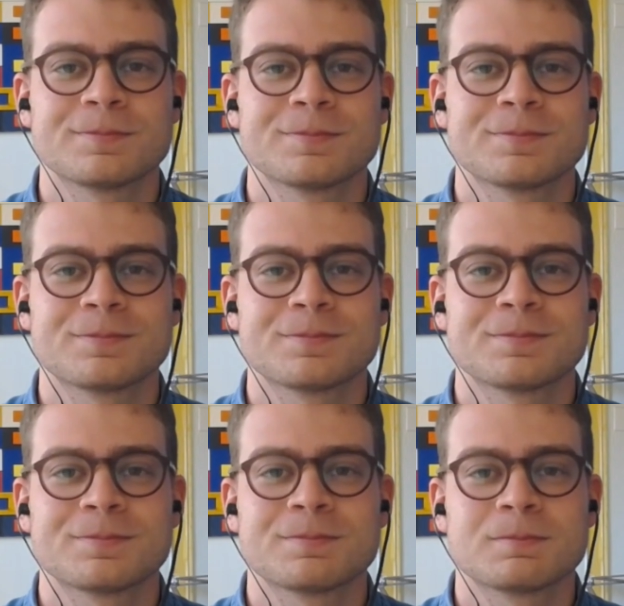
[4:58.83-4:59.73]

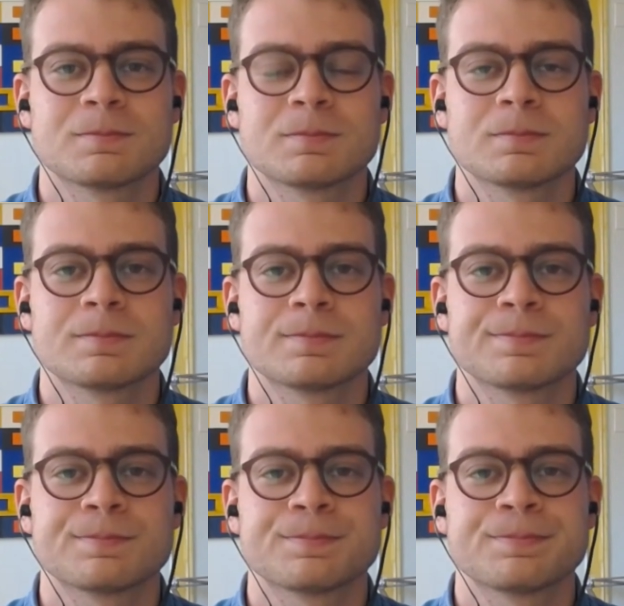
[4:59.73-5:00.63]

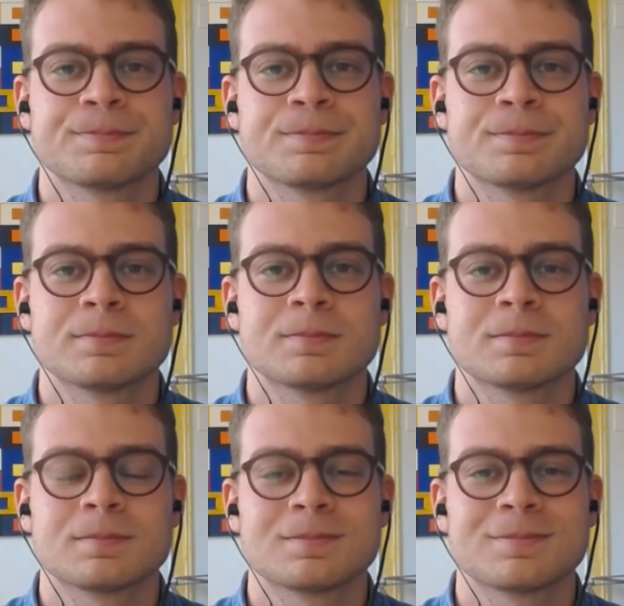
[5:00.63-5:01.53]

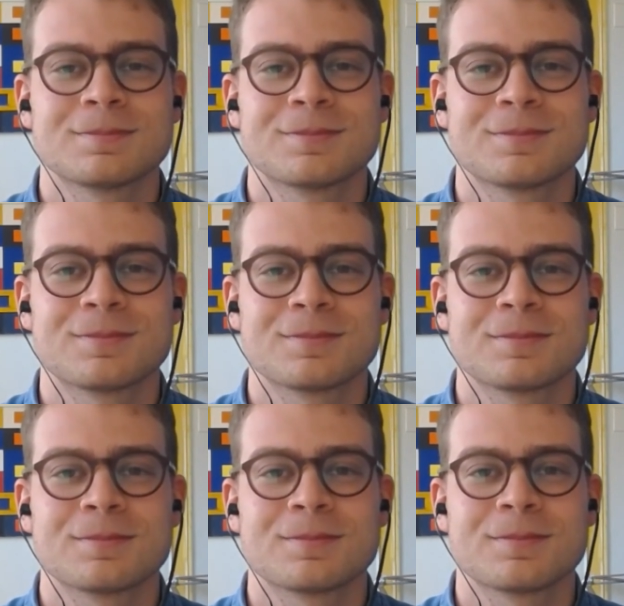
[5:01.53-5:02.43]

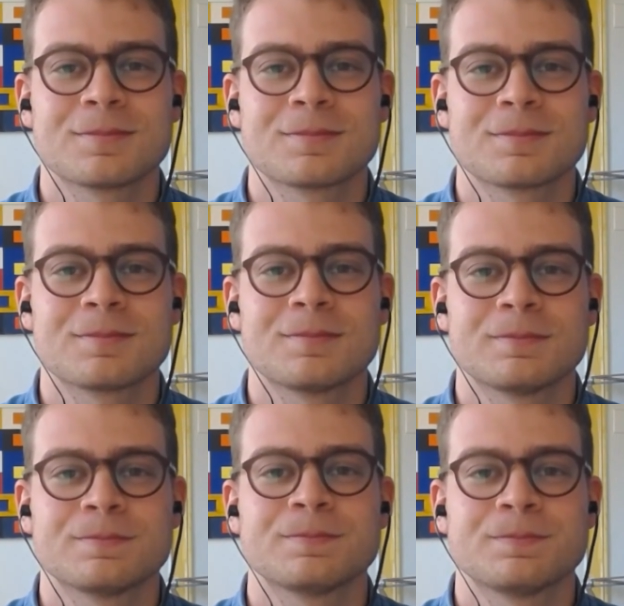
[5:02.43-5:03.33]

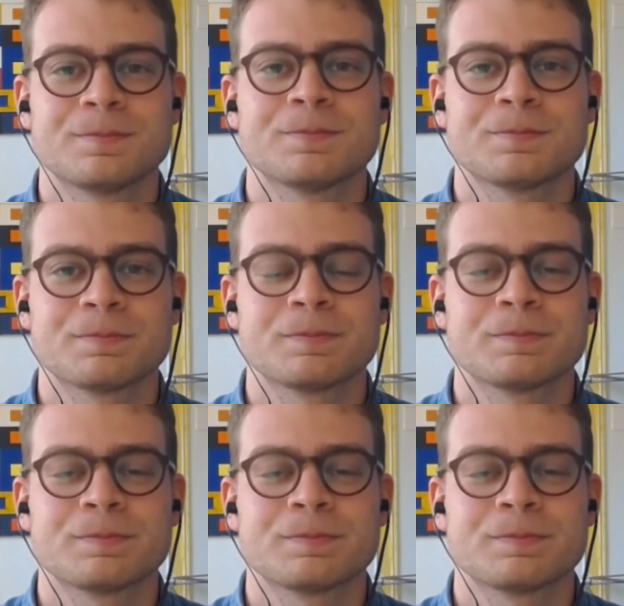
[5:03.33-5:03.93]
This person isn't speaking.